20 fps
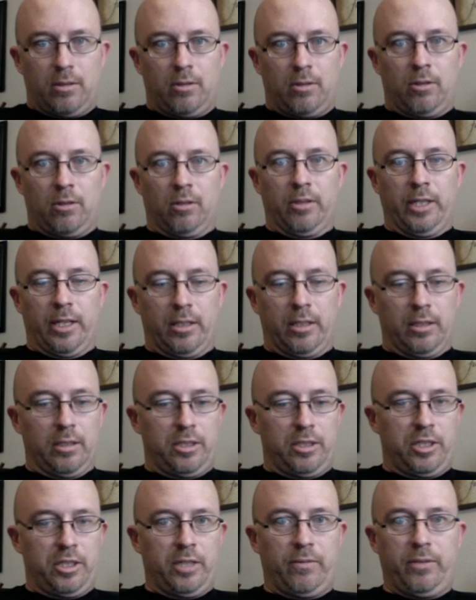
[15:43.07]
hold down the
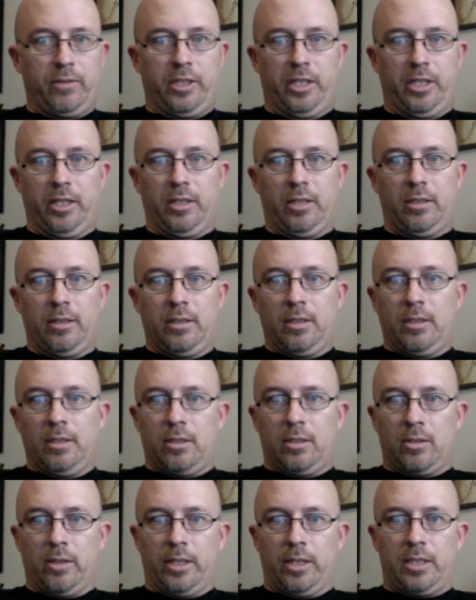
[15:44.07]
shift key
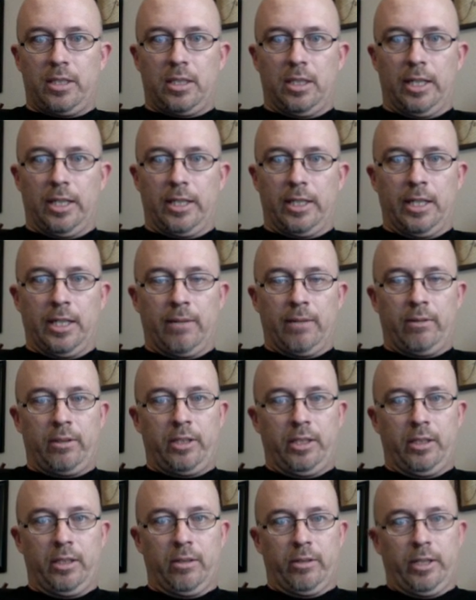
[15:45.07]
so I select
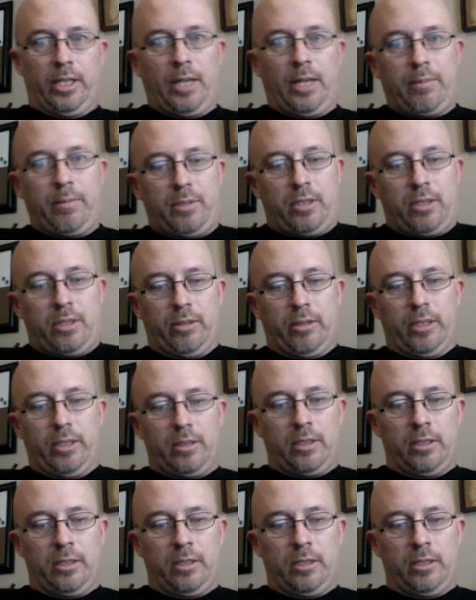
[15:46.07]
everything going up to it,